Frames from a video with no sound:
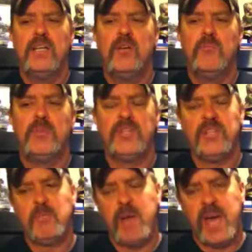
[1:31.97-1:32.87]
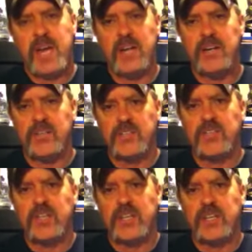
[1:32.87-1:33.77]
But then them bad areas are going
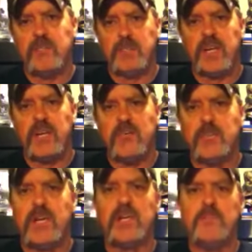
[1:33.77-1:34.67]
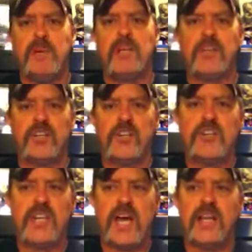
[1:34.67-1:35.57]
to get bigger and bigger and bigger. And they're going to
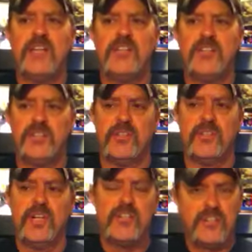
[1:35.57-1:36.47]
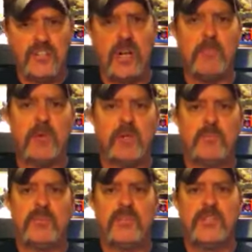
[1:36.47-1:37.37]
get out into your
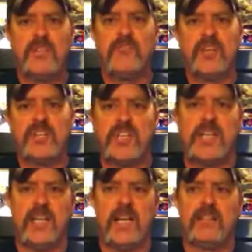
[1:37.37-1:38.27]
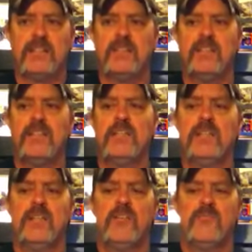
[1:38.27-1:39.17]
suburbs. They'll eventually get out.
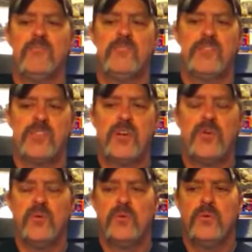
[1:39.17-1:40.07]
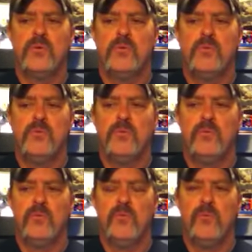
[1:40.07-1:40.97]
So
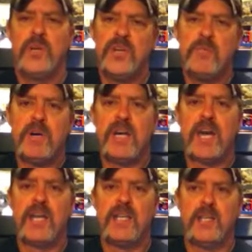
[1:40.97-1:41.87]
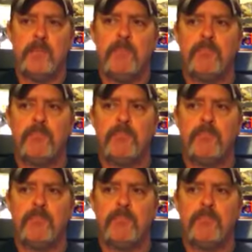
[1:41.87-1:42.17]
when do you bug out of them?